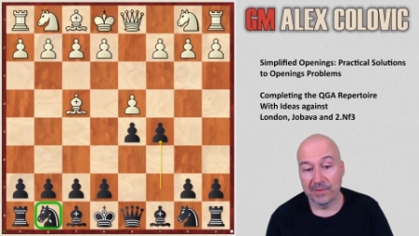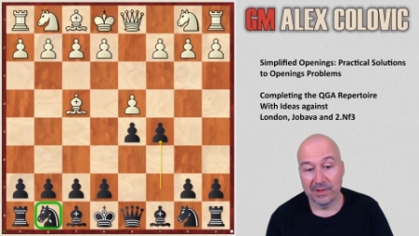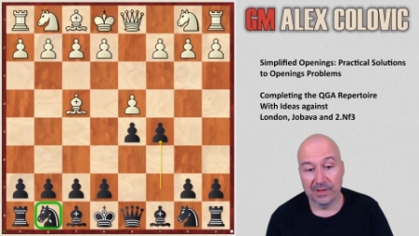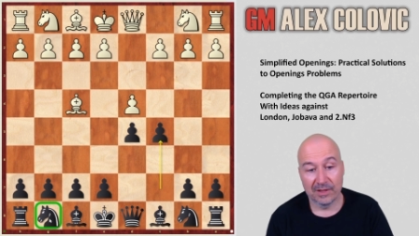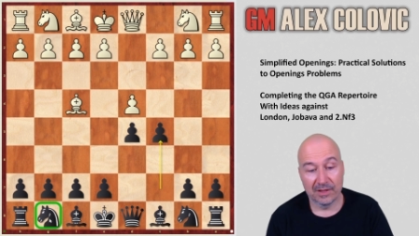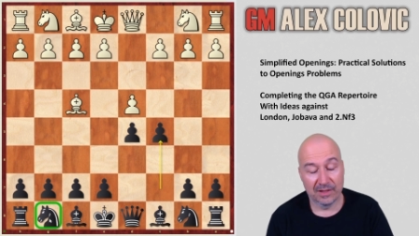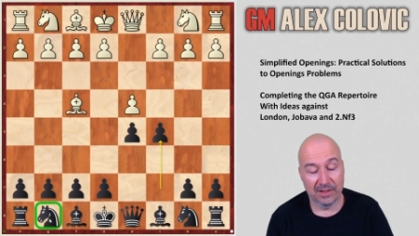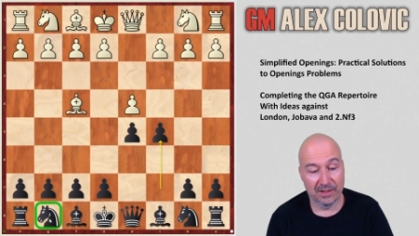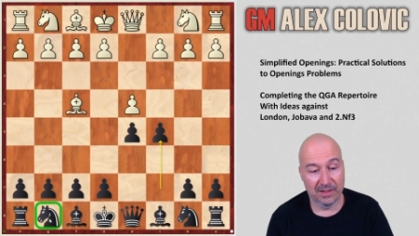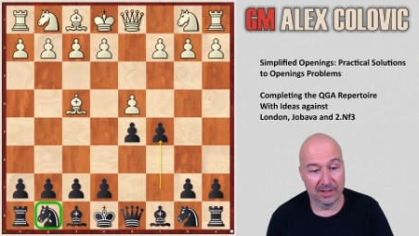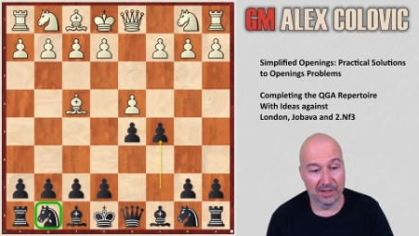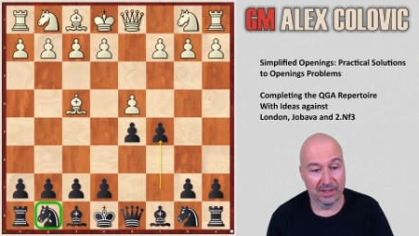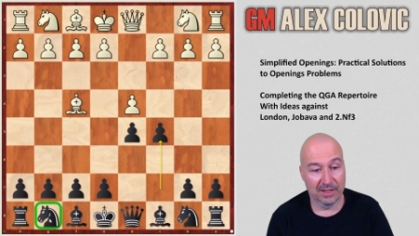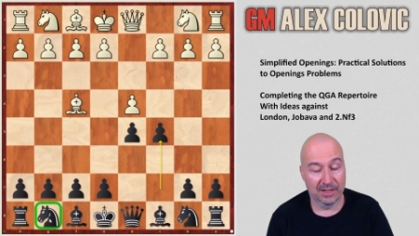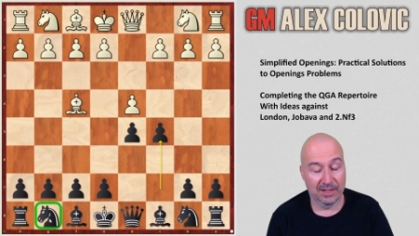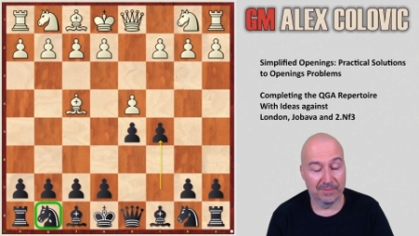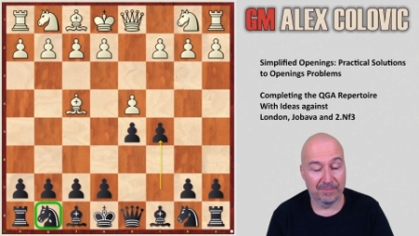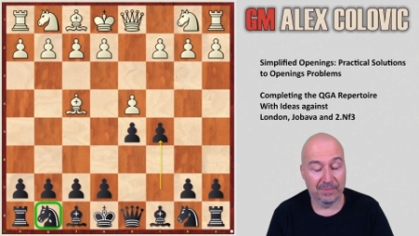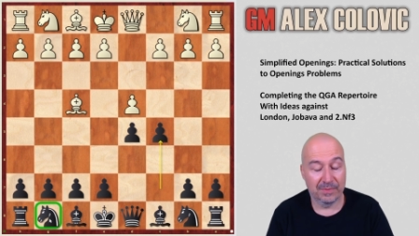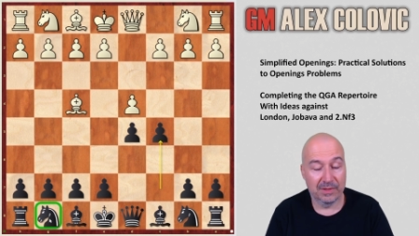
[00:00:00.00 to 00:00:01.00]

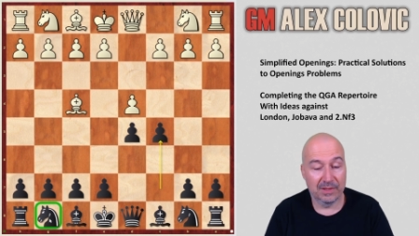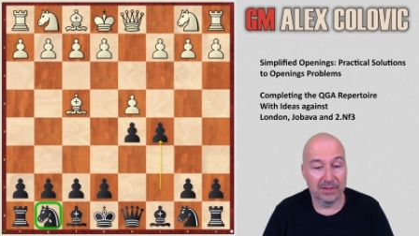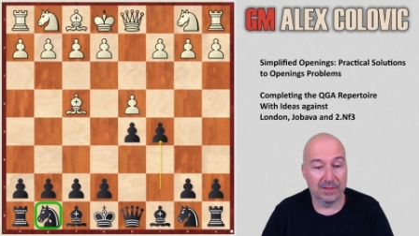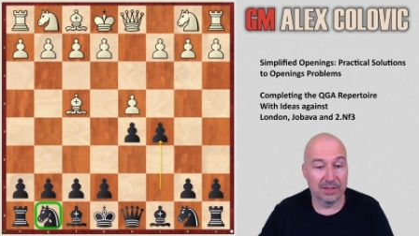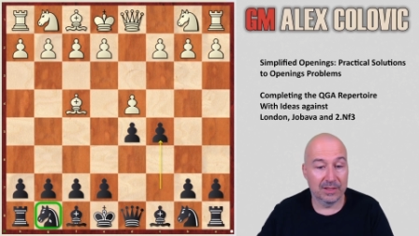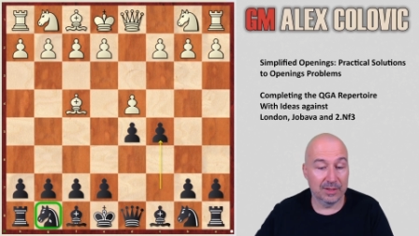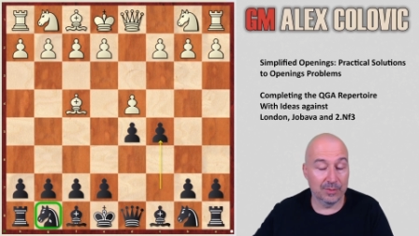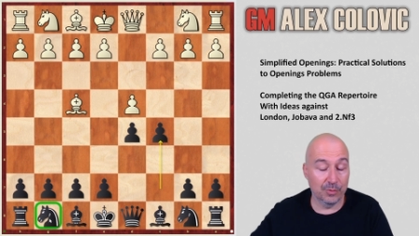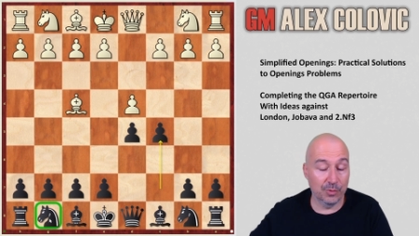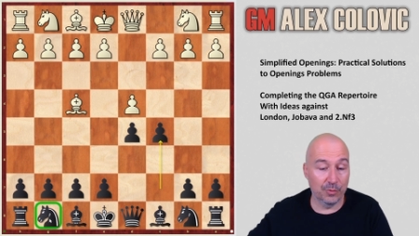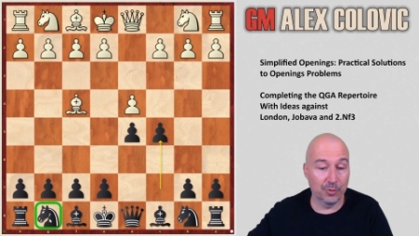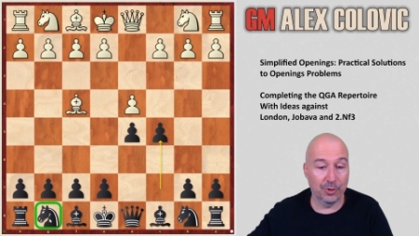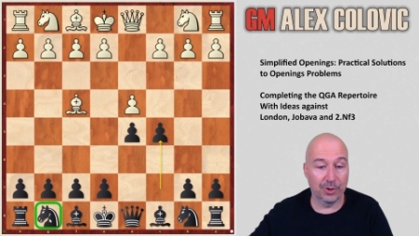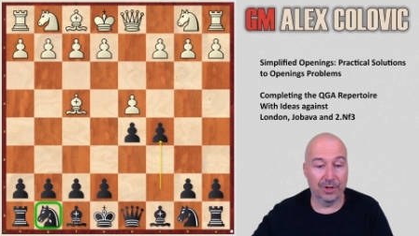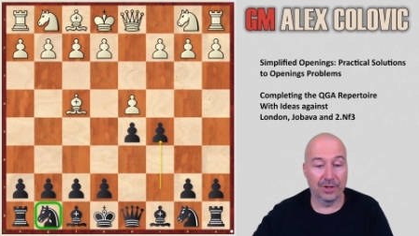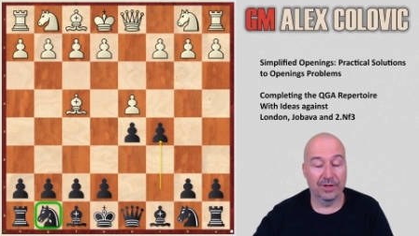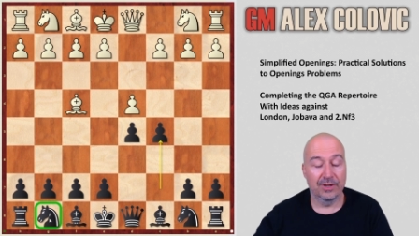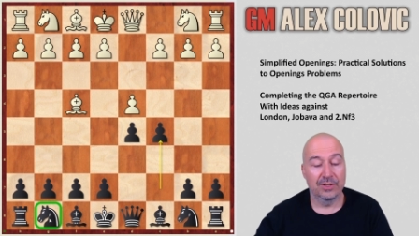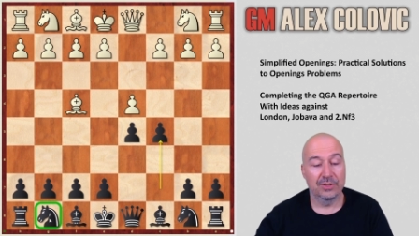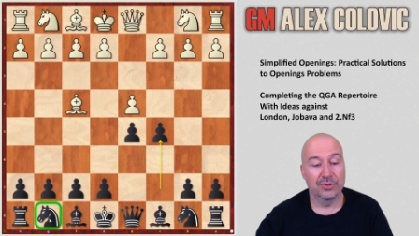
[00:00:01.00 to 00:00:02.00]
the move
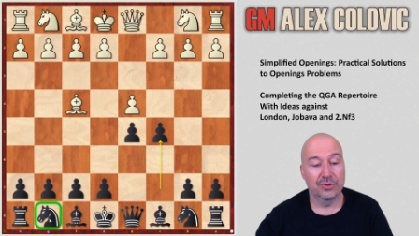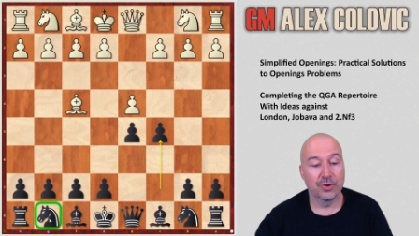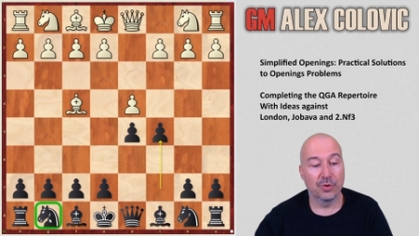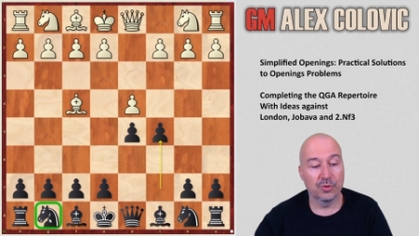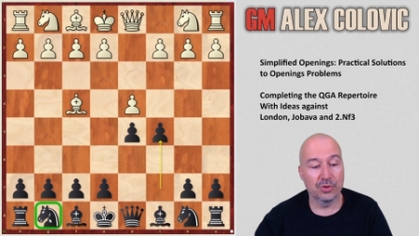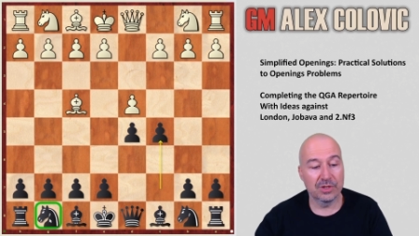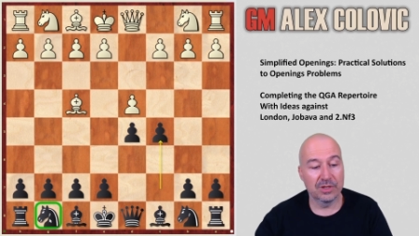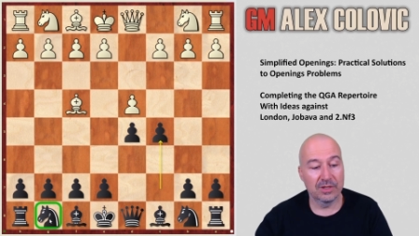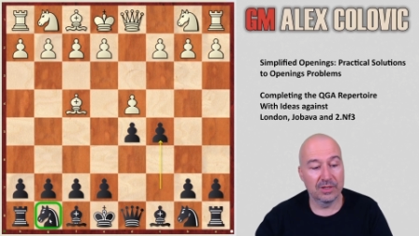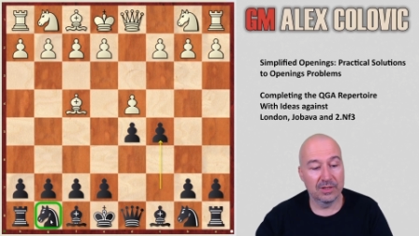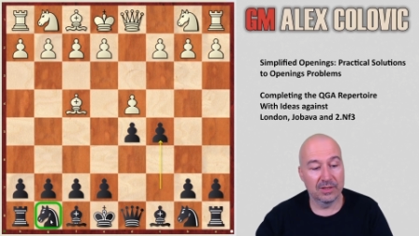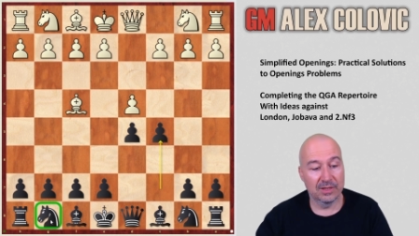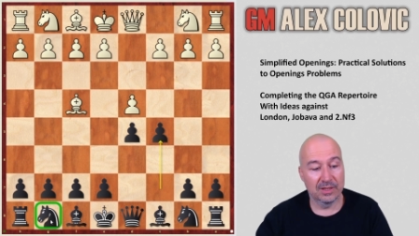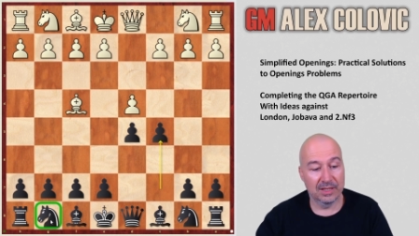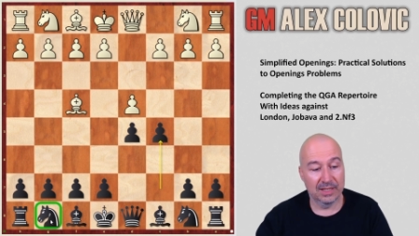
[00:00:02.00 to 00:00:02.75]
order chosen